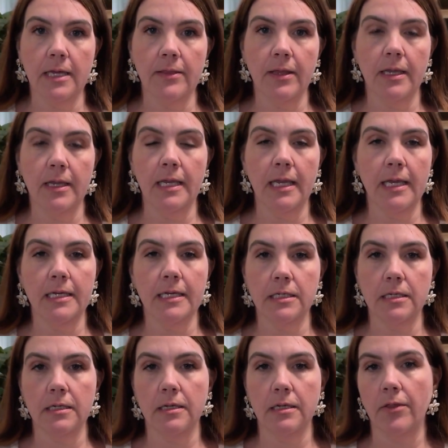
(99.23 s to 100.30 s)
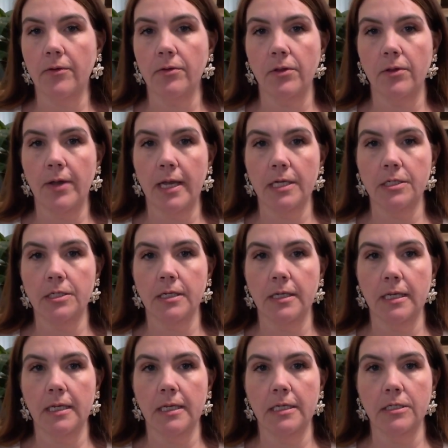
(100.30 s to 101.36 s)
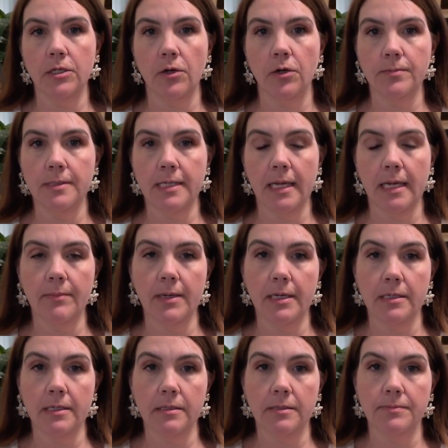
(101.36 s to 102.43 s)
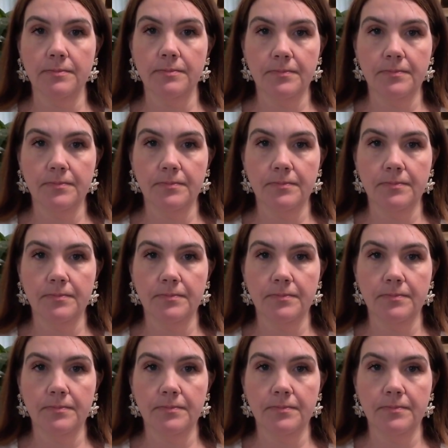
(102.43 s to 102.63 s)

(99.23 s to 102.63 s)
And then he has another location in his home state because